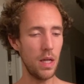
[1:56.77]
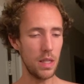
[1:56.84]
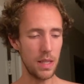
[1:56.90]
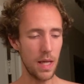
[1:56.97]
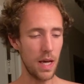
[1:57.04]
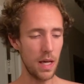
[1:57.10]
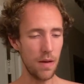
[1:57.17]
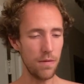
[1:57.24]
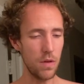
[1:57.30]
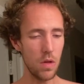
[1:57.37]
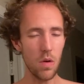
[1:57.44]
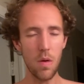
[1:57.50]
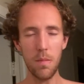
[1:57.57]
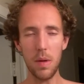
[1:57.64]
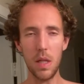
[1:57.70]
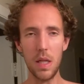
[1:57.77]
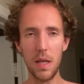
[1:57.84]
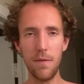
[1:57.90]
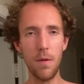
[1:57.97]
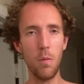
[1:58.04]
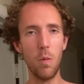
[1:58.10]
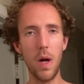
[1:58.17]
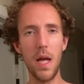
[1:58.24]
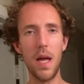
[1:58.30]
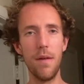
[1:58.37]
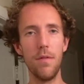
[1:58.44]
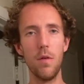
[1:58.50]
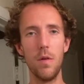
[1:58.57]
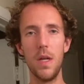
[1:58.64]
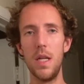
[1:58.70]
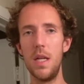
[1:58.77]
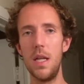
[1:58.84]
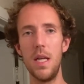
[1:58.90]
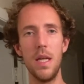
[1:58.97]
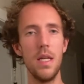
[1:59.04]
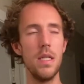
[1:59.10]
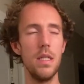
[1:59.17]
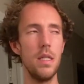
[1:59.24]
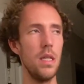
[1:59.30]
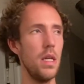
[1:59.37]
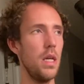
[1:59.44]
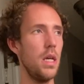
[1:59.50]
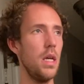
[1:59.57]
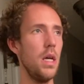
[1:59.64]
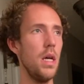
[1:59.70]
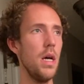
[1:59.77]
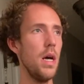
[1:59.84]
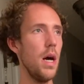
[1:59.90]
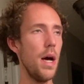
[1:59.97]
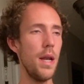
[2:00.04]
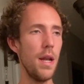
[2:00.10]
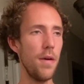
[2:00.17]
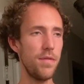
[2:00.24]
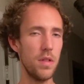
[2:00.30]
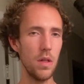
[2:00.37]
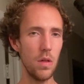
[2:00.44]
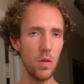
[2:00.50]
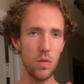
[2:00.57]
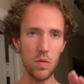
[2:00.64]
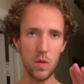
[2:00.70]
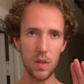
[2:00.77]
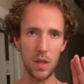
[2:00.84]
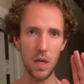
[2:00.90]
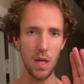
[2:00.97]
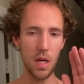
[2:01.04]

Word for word: It's like if you don't believe in whatever it is enough to lose